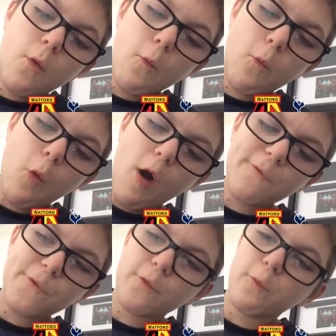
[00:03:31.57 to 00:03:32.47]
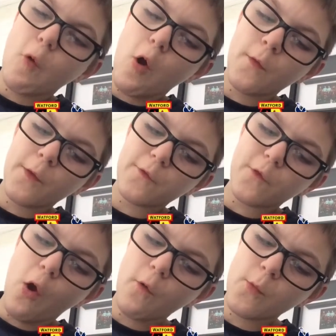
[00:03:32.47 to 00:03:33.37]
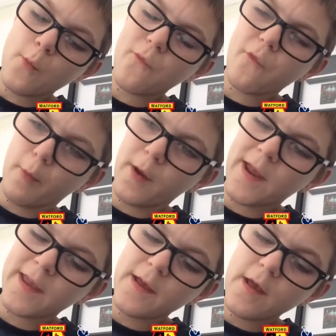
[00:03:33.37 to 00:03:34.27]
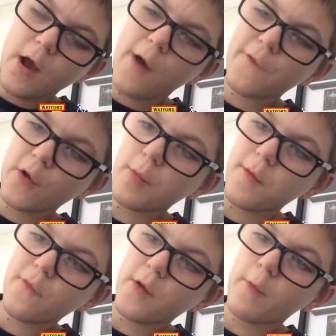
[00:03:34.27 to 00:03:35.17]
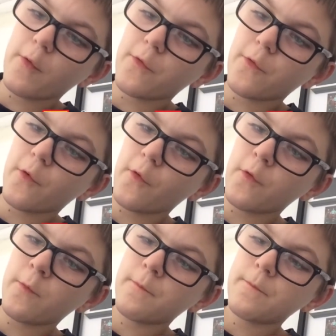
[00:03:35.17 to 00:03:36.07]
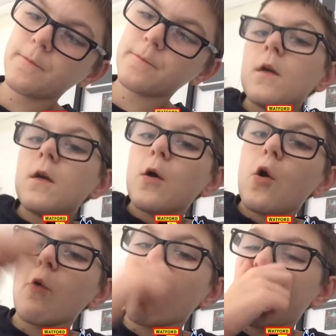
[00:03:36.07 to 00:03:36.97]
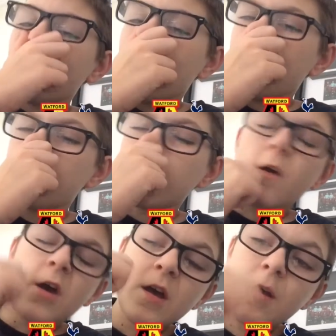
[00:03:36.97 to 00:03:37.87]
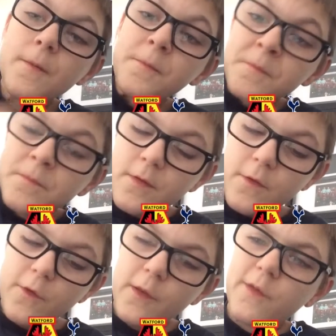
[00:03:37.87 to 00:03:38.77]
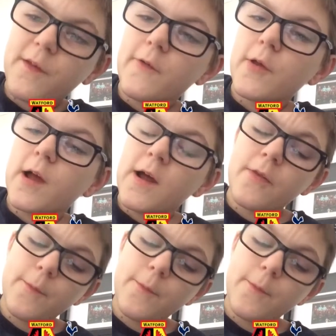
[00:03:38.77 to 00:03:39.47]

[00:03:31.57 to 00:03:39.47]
Watford 1, Tottenham 3. I think it'll be 3-1 to Tottenham. All right then. So let's have a look at the